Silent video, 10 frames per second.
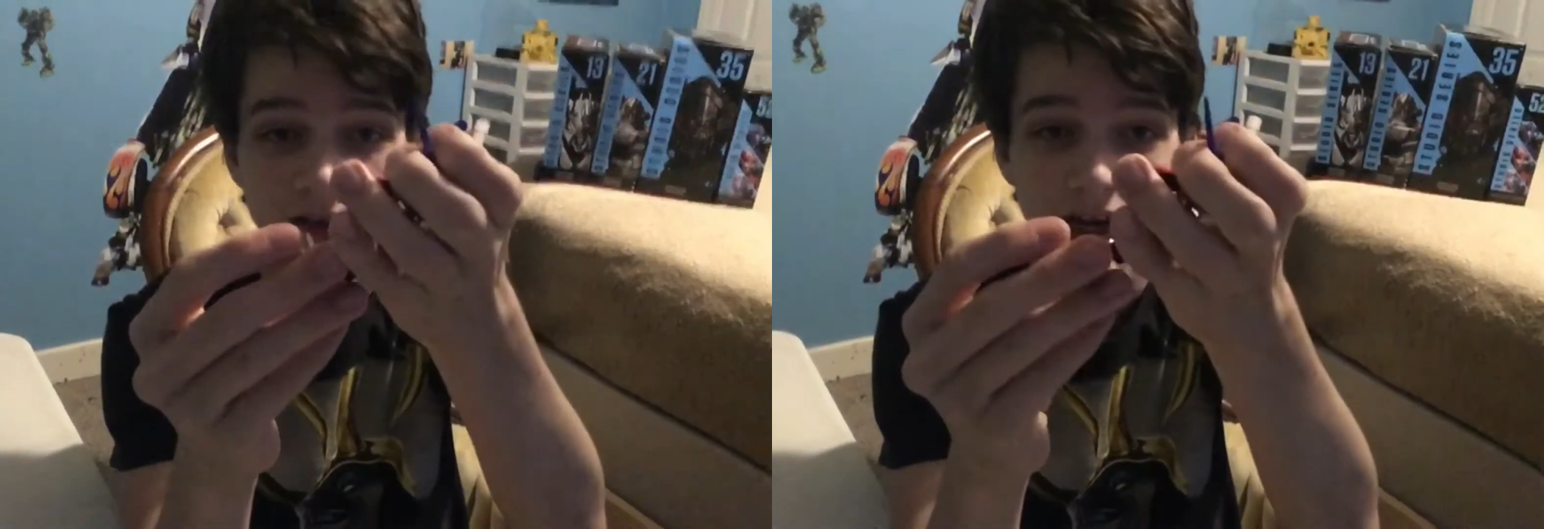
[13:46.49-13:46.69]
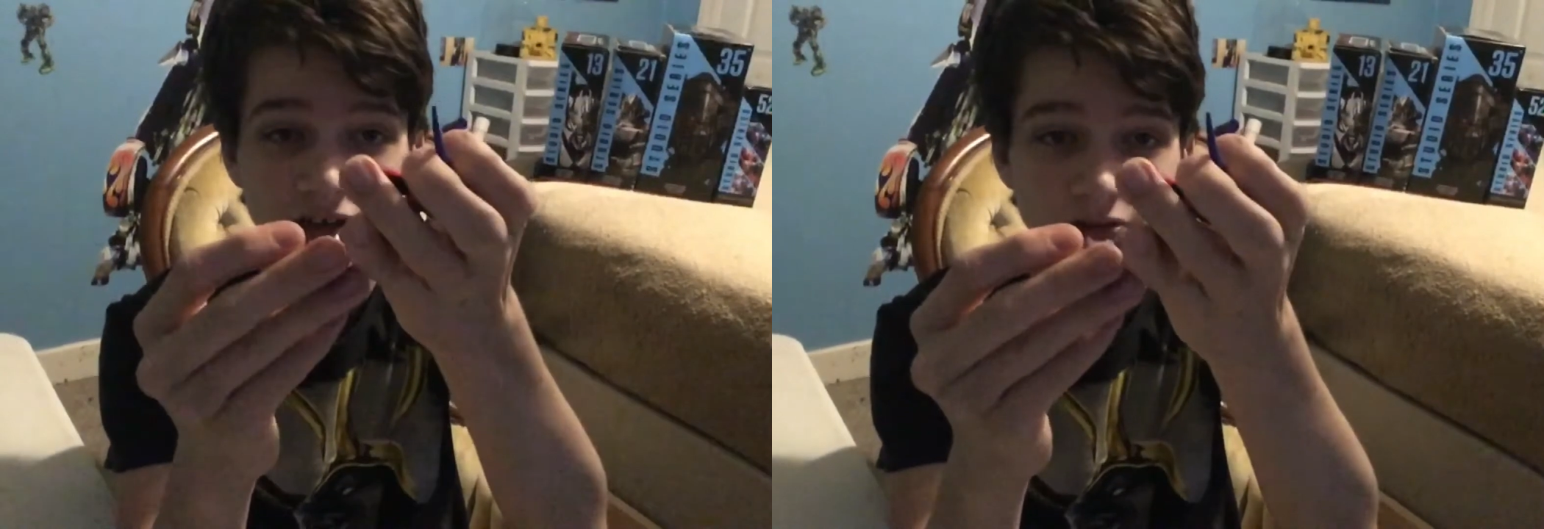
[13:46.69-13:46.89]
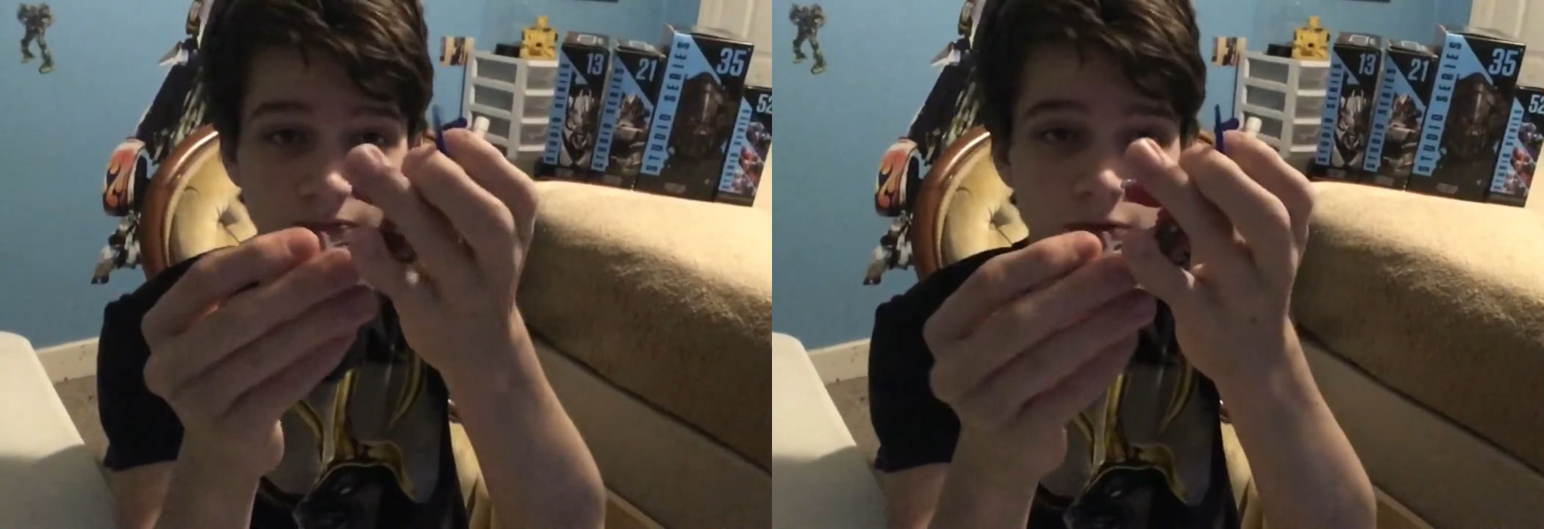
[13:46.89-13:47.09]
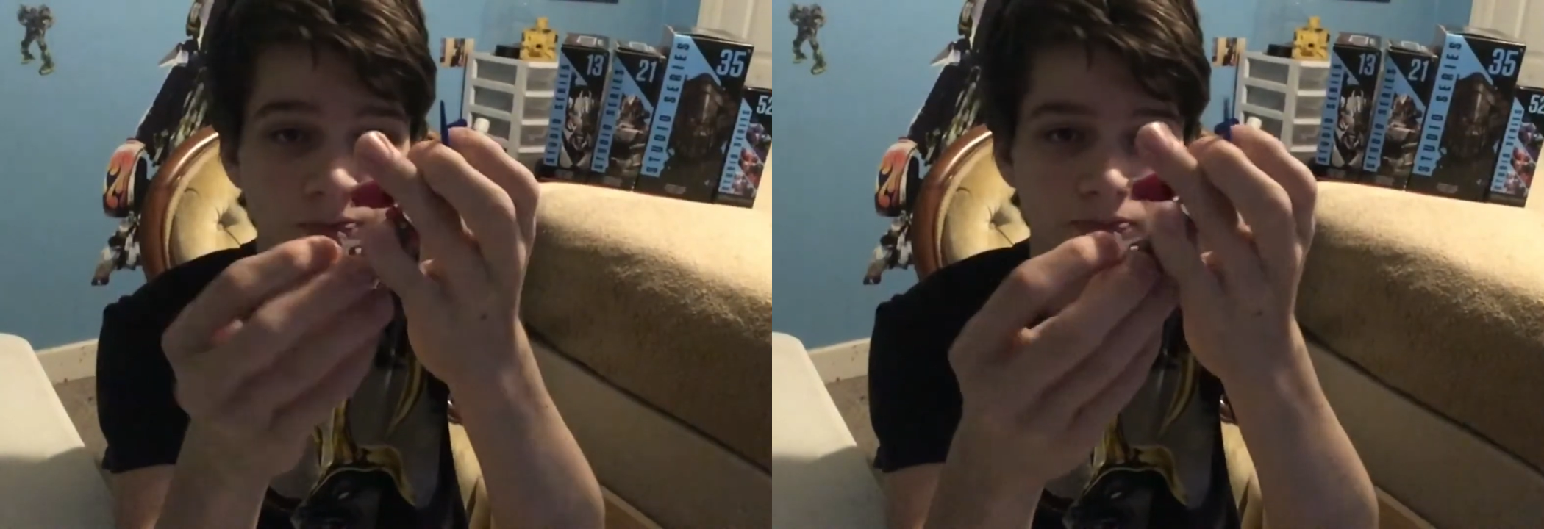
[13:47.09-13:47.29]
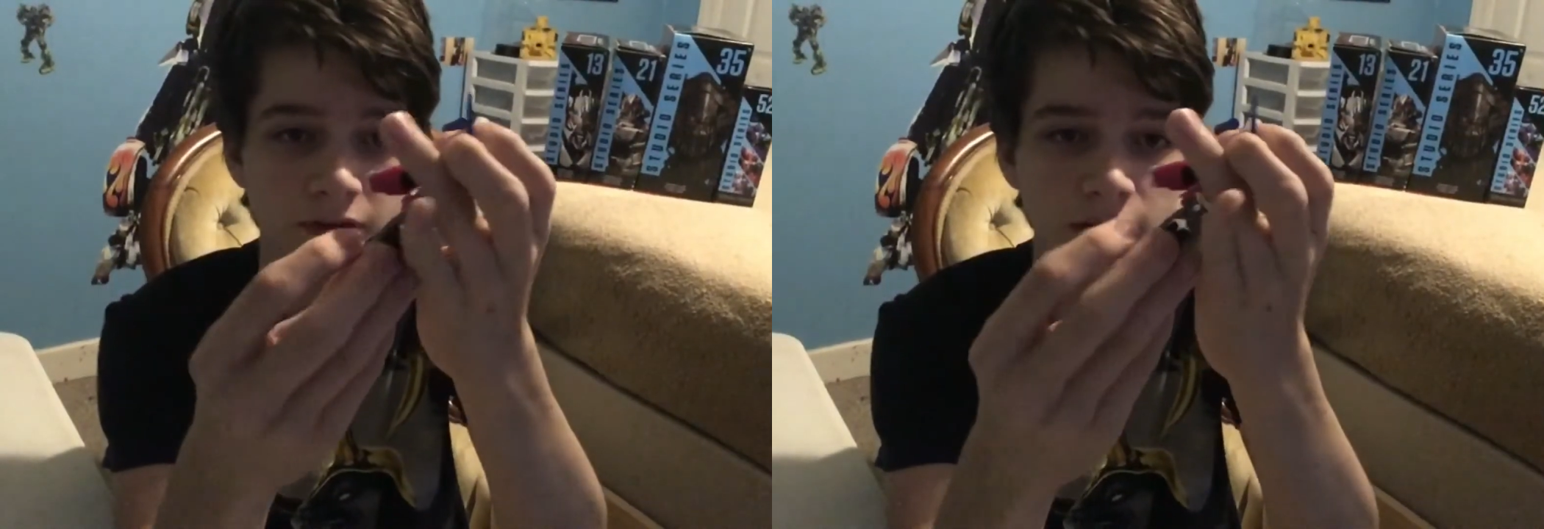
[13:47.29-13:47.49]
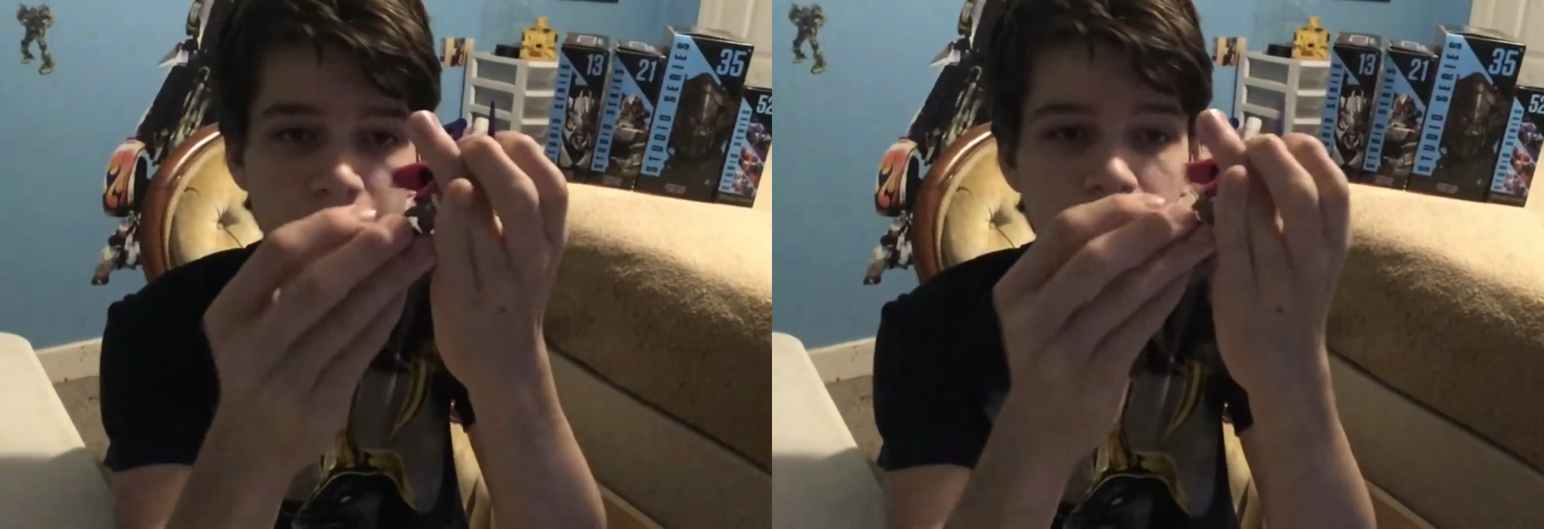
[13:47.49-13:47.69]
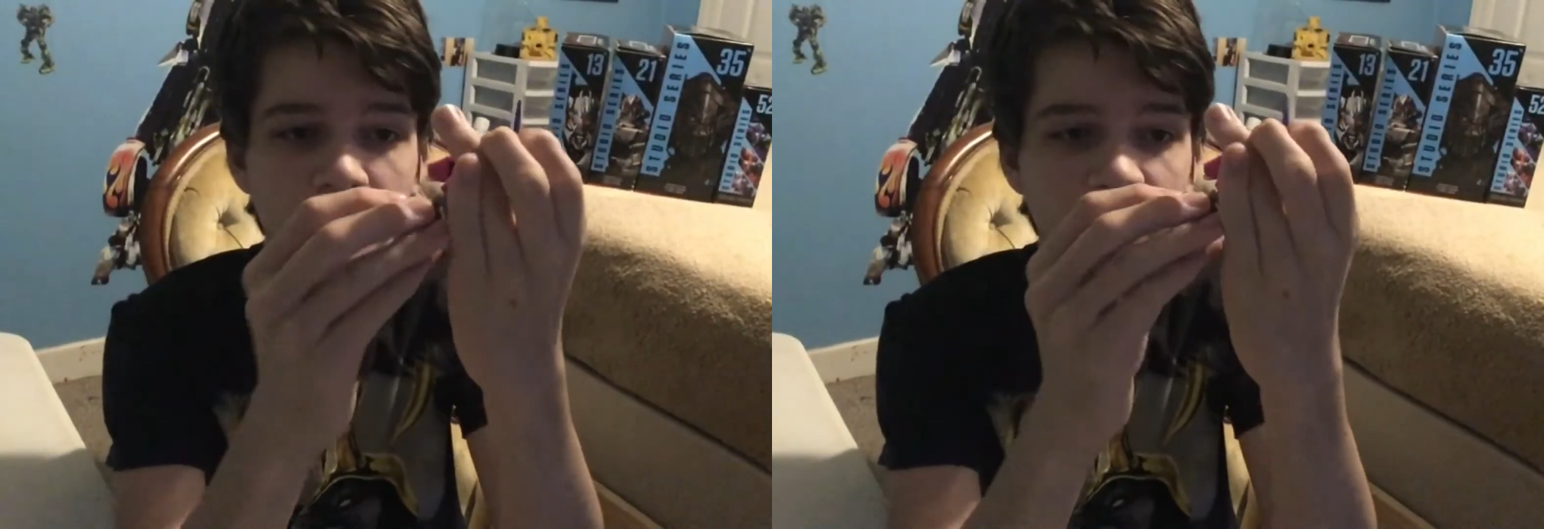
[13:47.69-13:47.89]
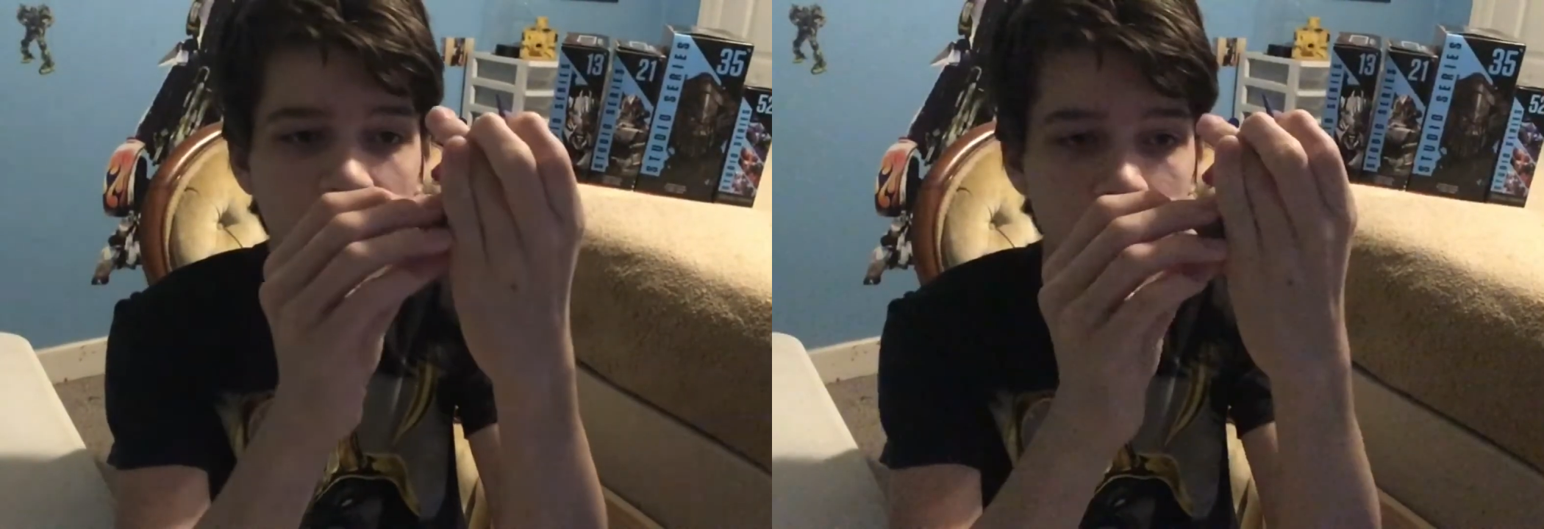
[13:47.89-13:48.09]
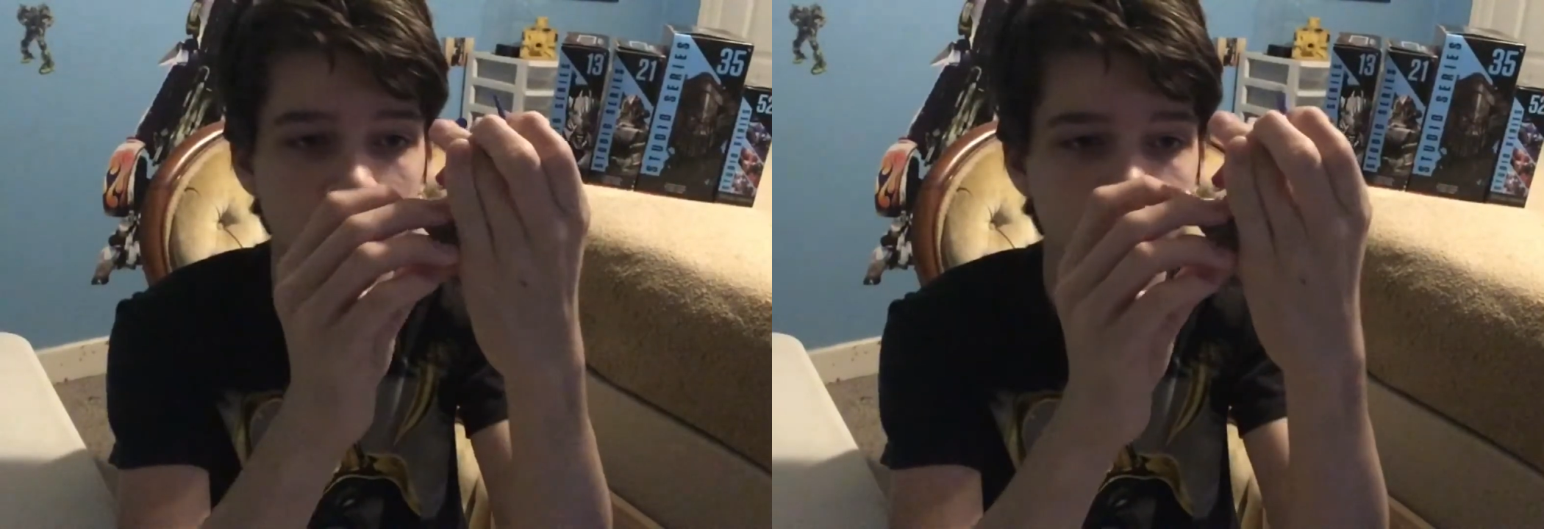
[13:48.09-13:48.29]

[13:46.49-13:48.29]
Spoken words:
actually, you know, stand.